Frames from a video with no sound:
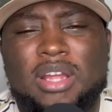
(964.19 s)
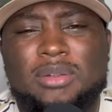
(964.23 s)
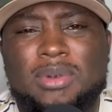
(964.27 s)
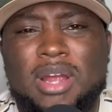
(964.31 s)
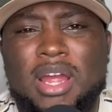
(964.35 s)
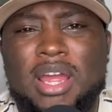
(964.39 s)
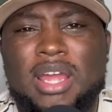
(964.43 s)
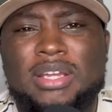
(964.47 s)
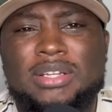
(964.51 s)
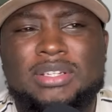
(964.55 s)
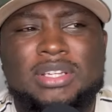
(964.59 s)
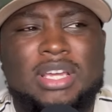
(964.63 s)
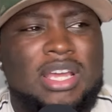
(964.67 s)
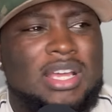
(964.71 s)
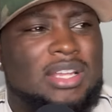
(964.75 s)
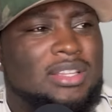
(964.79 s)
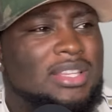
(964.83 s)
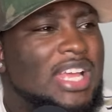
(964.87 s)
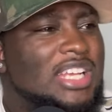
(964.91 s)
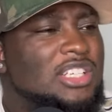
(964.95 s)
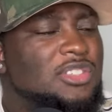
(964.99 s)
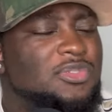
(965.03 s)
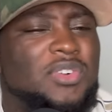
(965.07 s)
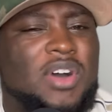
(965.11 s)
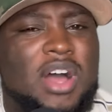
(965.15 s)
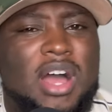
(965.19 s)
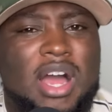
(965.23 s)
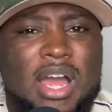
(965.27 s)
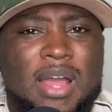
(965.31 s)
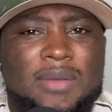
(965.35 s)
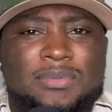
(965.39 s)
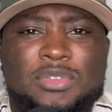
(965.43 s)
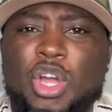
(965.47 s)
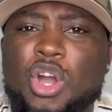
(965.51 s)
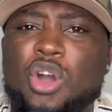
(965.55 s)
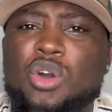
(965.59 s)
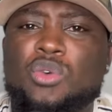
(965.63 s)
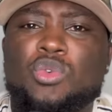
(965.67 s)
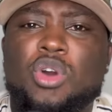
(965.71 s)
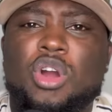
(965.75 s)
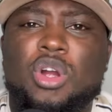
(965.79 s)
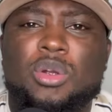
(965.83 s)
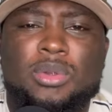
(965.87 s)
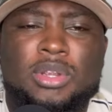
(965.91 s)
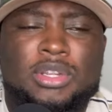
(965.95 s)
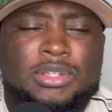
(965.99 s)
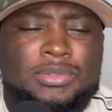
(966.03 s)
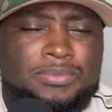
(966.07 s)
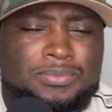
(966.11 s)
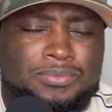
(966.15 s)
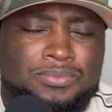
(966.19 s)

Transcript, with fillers: right? That's fine. Don't worry.